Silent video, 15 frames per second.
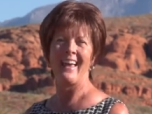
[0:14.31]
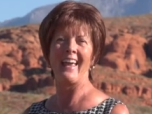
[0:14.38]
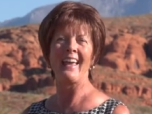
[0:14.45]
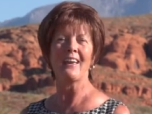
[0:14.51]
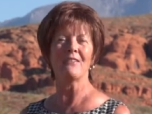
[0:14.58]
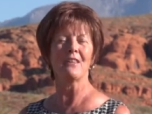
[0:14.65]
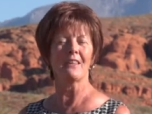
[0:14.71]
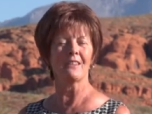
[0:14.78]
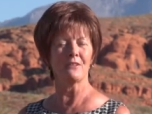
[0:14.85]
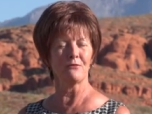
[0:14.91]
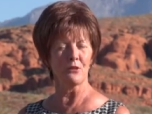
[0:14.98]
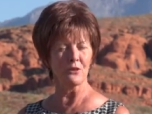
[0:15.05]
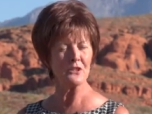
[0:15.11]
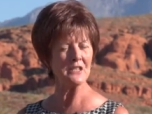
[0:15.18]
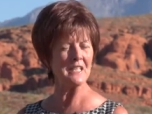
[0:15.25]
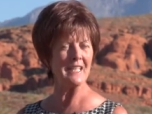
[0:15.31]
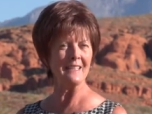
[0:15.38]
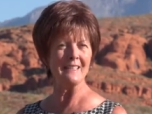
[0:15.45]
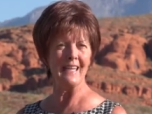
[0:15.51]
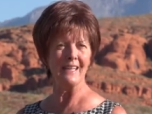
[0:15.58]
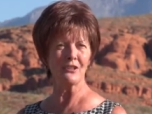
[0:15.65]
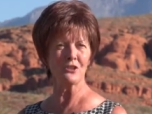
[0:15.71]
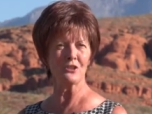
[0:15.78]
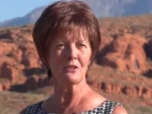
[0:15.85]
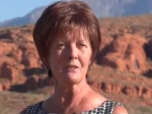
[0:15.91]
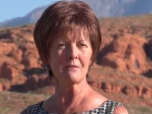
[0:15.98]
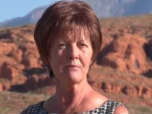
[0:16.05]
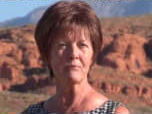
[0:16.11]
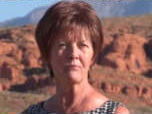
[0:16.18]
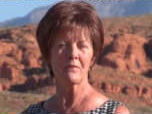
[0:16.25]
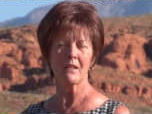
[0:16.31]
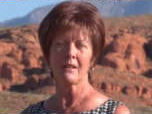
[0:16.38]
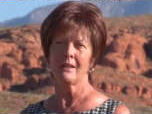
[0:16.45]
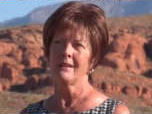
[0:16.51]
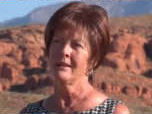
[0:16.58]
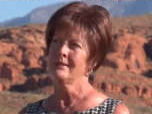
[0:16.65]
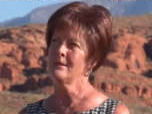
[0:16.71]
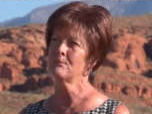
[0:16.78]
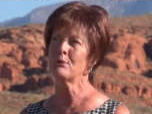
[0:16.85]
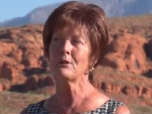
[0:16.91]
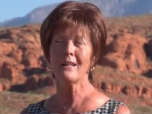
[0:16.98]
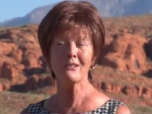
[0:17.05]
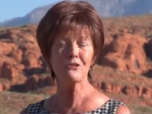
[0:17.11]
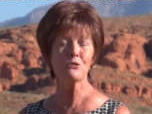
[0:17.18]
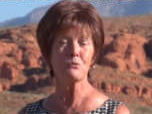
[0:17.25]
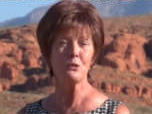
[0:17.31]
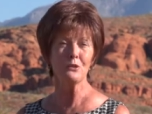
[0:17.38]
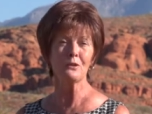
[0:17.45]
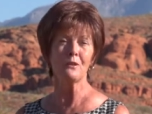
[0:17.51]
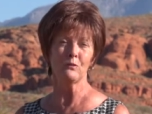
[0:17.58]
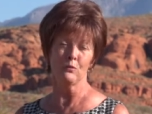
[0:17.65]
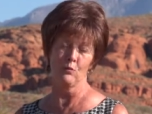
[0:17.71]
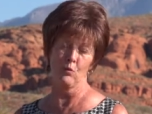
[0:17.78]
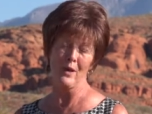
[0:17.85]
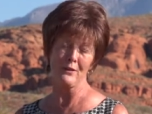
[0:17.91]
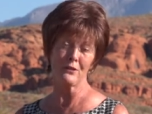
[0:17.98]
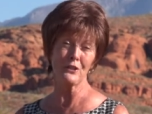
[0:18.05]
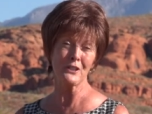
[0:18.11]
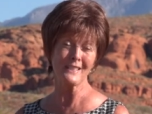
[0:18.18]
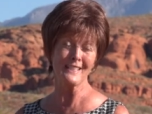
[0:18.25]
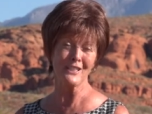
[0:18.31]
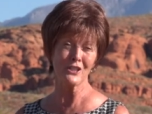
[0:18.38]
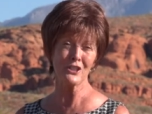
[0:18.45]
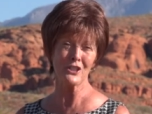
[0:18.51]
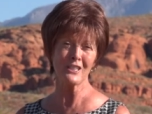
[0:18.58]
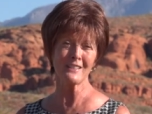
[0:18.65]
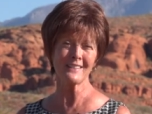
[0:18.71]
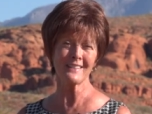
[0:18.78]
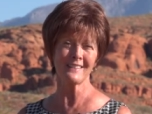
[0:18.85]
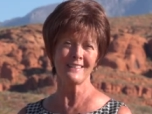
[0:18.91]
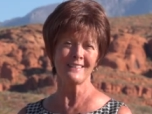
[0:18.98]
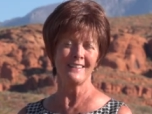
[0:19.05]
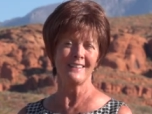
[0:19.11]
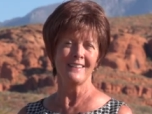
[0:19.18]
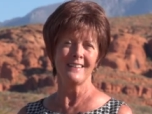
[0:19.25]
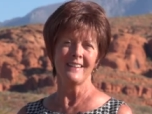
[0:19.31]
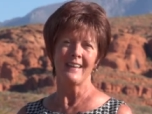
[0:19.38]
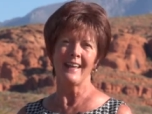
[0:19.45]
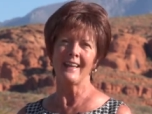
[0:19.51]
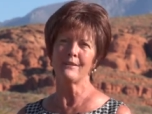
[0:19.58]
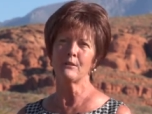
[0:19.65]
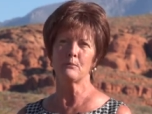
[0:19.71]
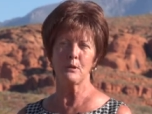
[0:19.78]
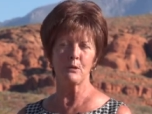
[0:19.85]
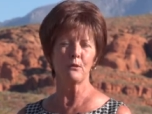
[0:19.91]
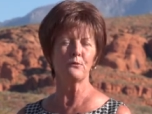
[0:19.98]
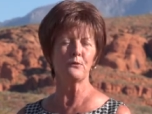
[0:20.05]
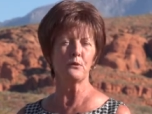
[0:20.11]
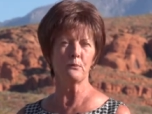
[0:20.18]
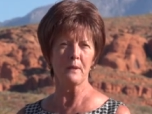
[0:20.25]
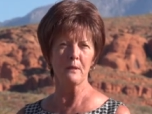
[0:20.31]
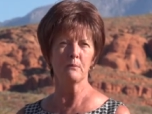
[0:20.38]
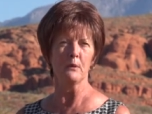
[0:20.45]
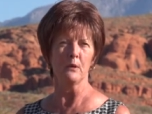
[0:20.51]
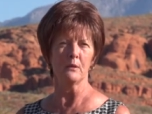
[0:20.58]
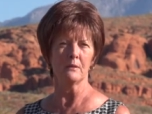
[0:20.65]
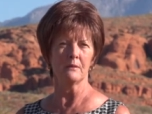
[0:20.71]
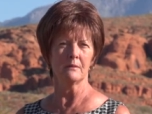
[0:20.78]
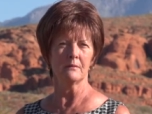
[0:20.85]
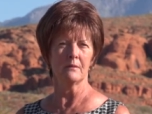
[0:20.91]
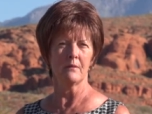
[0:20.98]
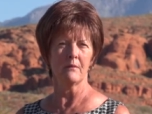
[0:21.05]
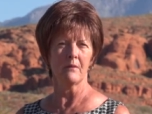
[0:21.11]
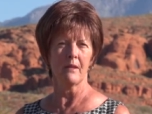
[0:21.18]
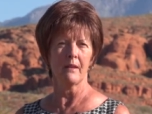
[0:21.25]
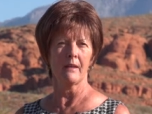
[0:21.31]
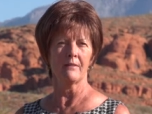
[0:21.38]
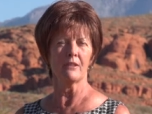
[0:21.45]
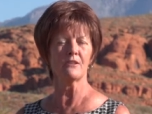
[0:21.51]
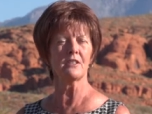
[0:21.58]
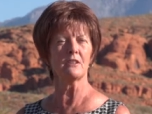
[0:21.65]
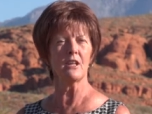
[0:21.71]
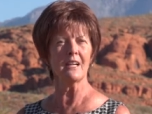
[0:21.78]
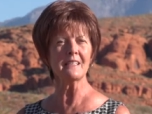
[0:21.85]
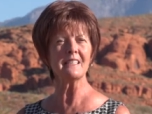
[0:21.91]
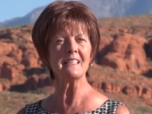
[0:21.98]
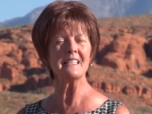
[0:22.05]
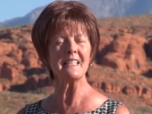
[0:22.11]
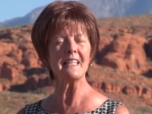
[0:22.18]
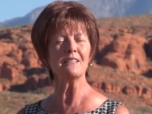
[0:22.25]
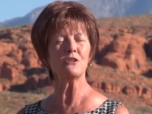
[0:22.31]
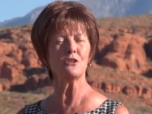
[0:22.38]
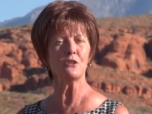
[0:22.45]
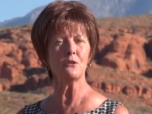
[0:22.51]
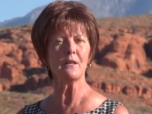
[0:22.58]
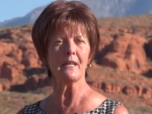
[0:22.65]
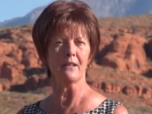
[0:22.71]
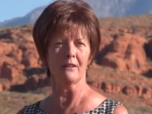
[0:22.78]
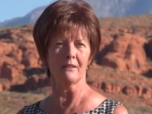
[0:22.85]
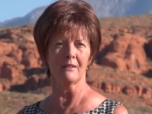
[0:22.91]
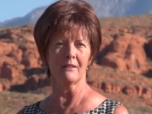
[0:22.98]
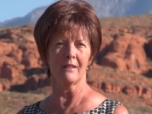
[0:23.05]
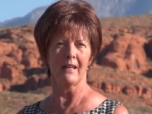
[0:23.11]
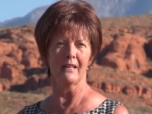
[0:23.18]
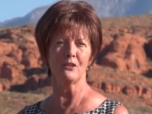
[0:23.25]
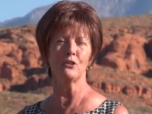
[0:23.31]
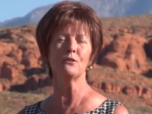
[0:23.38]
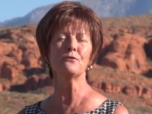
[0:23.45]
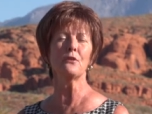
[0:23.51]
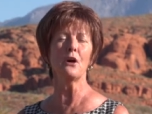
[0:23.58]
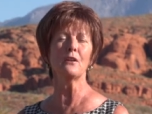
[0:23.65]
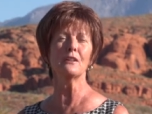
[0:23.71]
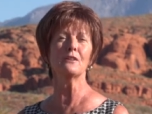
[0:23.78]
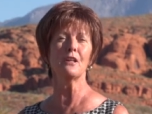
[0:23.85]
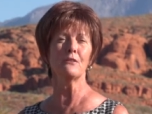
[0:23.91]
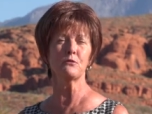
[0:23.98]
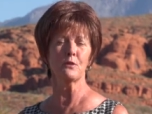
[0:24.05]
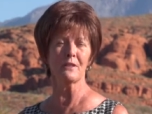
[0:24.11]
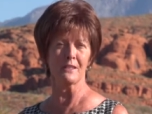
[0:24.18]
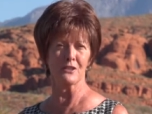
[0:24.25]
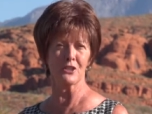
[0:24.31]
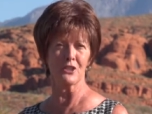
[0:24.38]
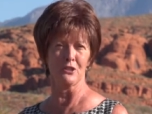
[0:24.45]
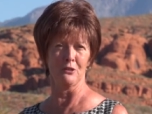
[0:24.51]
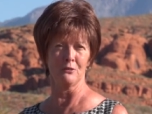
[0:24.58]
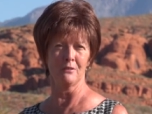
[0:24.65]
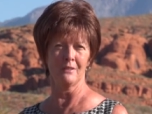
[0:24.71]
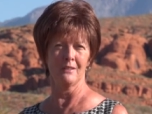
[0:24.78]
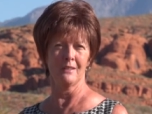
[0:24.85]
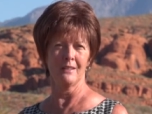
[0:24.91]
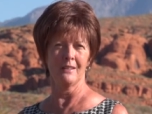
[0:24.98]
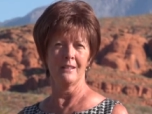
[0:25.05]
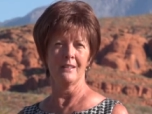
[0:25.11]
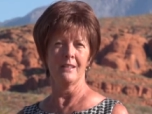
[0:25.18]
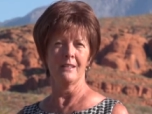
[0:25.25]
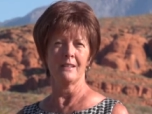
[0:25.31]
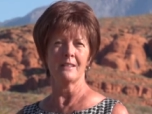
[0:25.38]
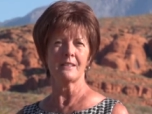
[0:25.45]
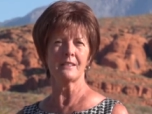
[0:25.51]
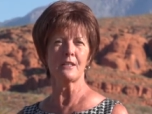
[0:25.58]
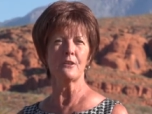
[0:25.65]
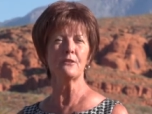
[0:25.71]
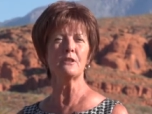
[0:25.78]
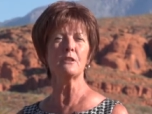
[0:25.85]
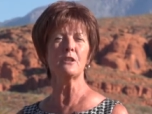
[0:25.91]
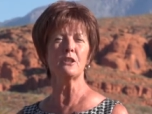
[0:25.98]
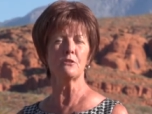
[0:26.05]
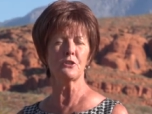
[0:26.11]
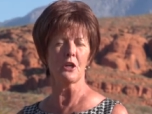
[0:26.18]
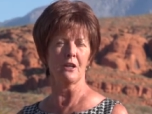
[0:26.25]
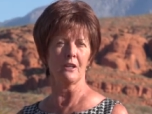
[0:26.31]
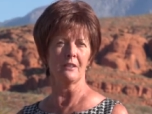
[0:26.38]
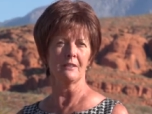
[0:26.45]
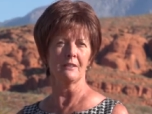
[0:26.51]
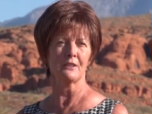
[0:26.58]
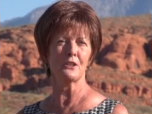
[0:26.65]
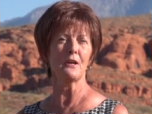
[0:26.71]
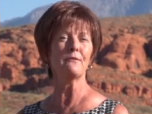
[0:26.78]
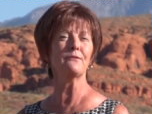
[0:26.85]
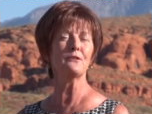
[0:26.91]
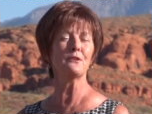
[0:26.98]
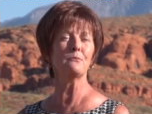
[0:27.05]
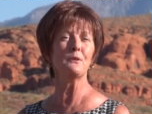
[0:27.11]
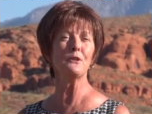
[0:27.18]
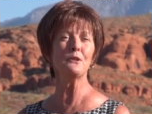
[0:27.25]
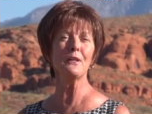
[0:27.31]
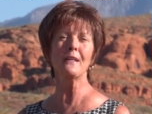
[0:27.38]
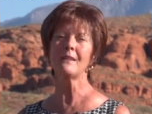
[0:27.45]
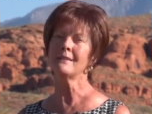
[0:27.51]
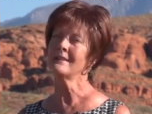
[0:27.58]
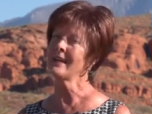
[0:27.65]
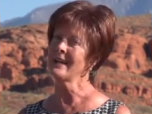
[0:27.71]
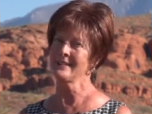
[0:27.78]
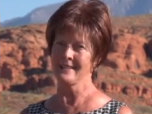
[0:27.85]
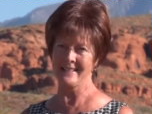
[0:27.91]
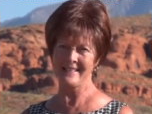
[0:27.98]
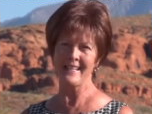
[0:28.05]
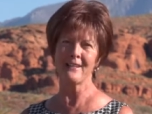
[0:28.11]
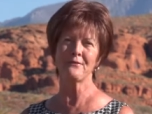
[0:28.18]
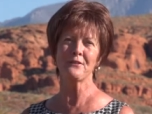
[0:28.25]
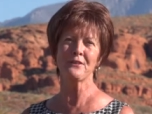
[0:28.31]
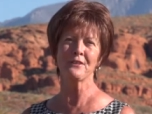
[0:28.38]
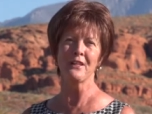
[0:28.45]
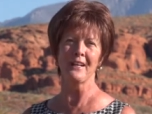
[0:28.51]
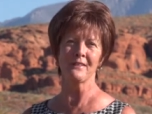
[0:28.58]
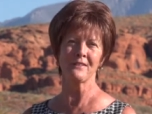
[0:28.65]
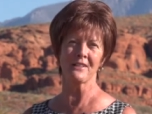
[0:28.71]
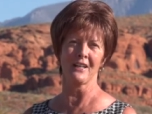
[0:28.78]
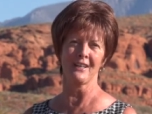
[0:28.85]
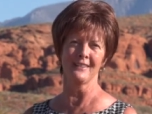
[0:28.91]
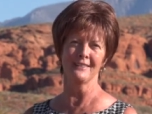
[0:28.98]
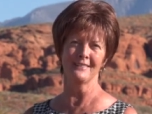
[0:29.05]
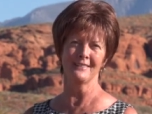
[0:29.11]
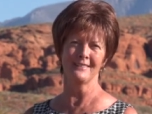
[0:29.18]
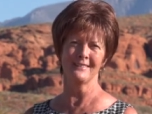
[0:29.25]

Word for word: and the diversity in nature, the pleasurable weather conditions, and the beautiful people. There's a lot to see and do here, and you'll fall in love with it too. Southern Utah, come for the beauty and stay for the lifestyle.